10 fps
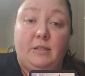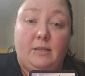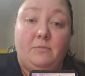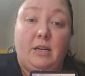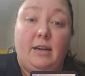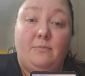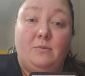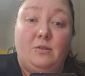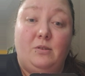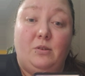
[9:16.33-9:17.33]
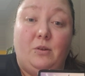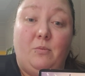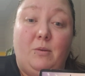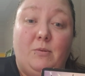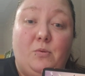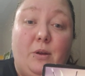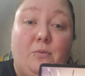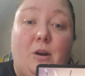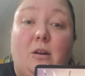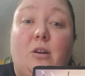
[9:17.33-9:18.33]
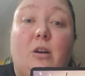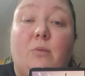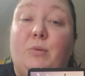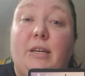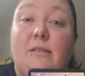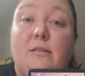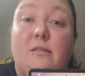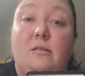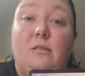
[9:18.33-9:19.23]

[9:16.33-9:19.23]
sometimes you can be between a rock and a hard place,